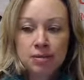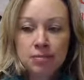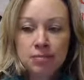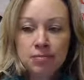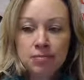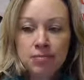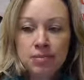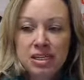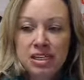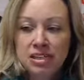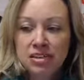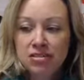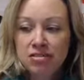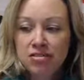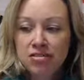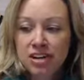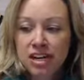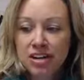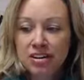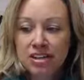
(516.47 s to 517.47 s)
be
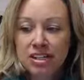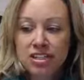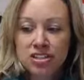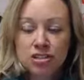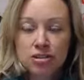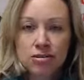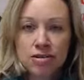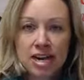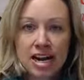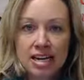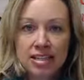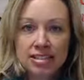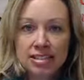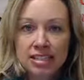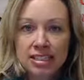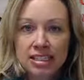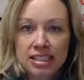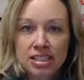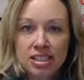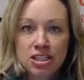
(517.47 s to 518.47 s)
very direct
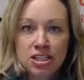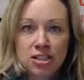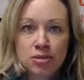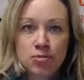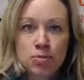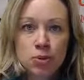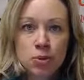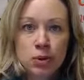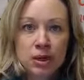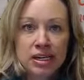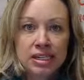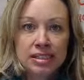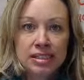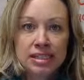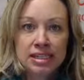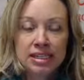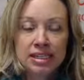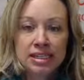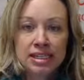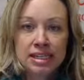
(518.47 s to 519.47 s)
and get to the
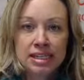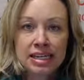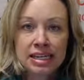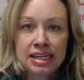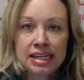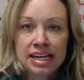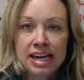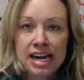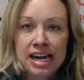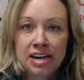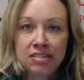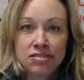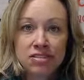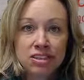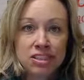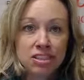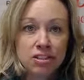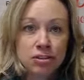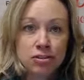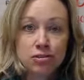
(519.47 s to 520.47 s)
point and have
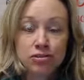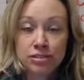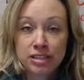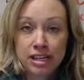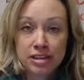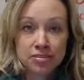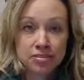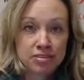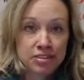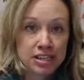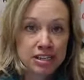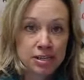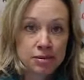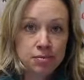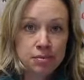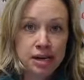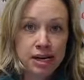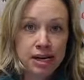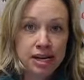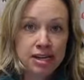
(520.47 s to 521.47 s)
little fluff in
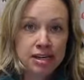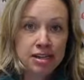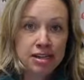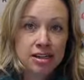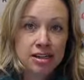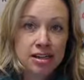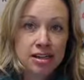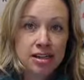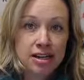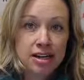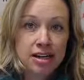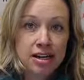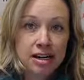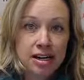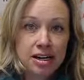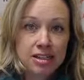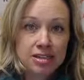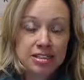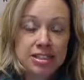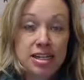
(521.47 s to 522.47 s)
my
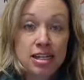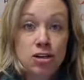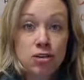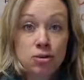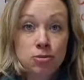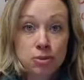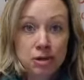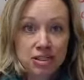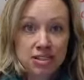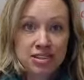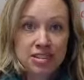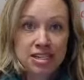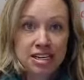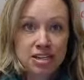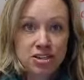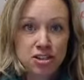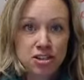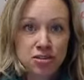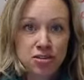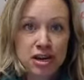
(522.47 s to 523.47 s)
sales
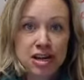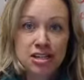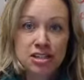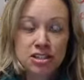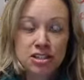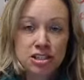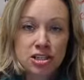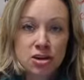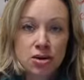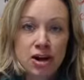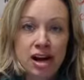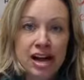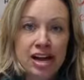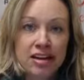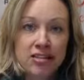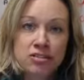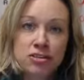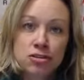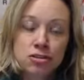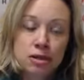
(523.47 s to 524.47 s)
presentation, right? So I
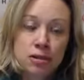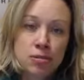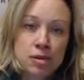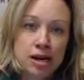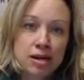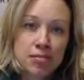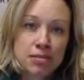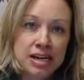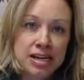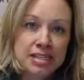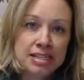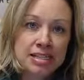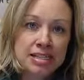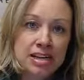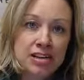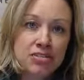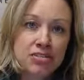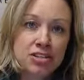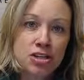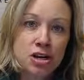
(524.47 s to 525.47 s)
have to remind
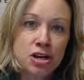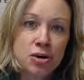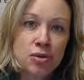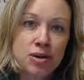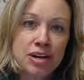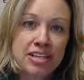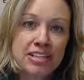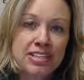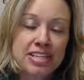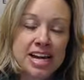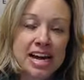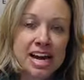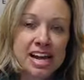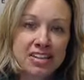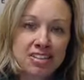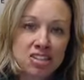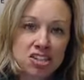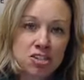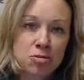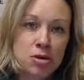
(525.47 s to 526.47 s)
myself to always
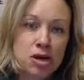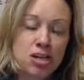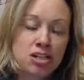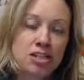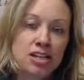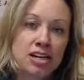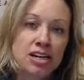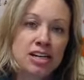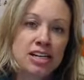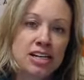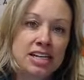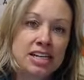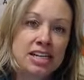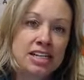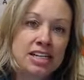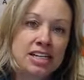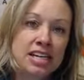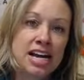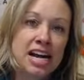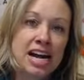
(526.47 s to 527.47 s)
add the small talk in
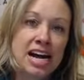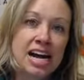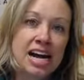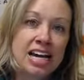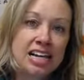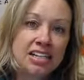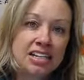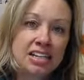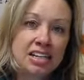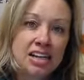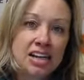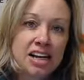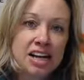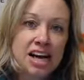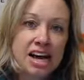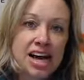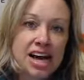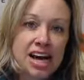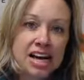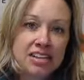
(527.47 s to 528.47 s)
and add
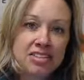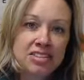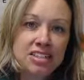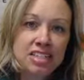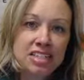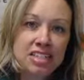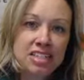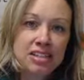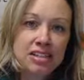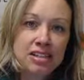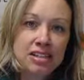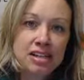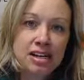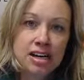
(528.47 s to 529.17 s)
the